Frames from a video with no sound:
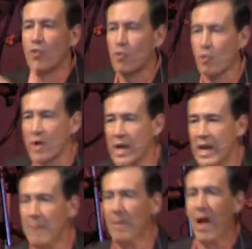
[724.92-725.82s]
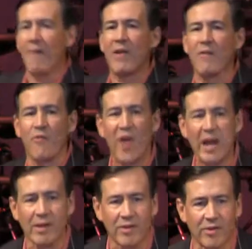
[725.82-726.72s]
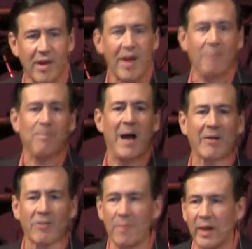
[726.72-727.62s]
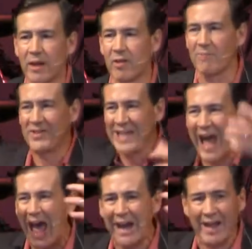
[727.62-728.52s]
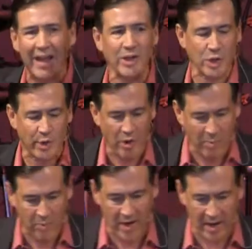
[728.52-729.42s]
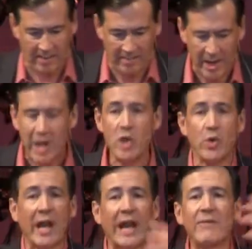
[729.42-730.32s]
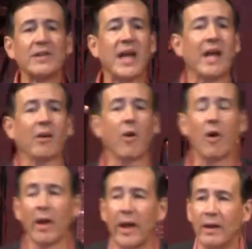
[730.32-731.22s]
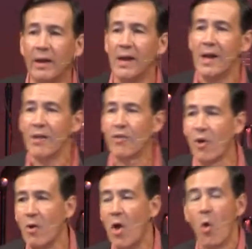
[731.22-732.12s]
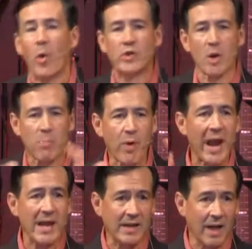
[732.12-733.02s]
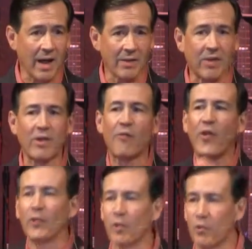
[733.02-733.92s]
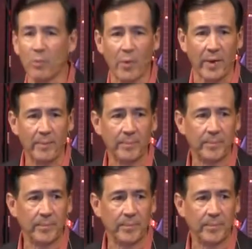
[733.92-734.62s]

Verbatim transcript: stream of events, of possibilities, of data entering your brain. You can't even take it all in. So, what your brain does is it filters through it